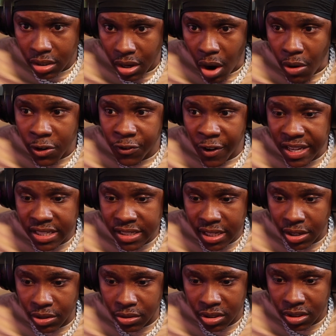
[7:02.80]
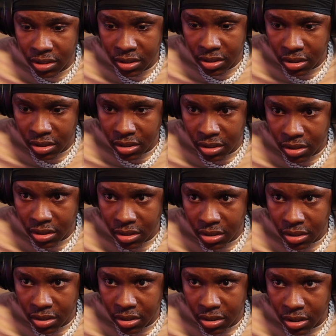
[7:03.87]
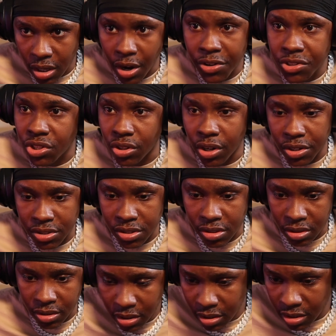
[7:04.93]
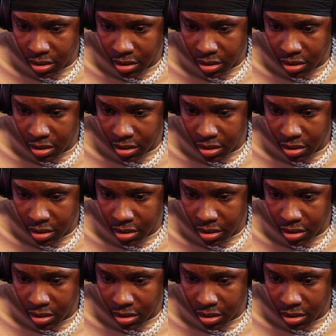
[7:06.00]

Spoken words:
Oh, his face is healed. Oh, no, it's not.